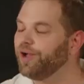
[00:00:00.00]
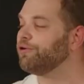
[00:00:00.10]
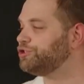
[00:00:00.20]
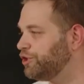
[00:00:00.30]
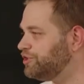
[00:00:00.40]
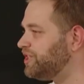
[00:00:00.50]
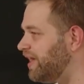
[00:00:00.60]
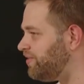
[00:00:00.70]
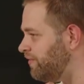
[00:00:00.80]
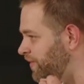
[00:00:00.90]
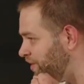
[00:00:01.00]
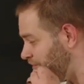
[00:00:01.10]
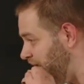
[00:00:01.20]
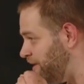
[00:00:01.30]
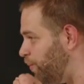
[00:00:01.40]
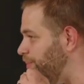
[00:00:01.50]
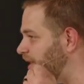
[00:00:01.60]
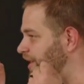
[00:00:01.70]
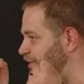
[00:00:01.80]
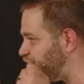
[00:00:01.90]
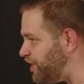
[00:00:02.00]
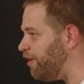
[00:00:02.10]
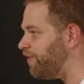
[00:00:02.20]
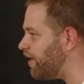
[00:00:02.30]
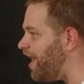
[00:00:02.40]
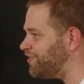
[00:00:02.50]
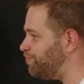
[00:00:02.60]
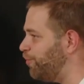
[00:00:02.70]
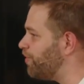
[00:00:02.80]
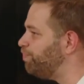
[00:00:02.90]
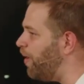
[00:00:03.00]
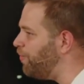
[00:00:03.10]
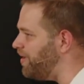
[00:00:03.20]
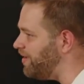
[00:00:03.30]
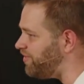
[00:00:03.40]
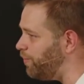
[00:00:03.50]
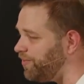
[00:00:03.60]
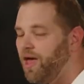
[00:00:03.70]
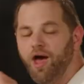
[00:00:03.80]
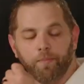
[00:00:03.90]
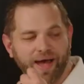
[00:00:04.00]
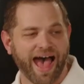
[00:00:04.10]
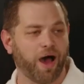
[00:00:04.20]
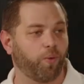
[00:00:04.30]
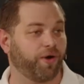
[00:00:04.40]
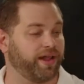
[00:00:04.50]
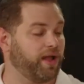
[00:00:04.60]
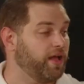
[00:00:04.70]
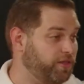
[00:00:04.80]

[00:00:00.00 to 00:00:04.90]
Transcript: real church gets invigorated and we begin to share the gospel with boldness and with power and it,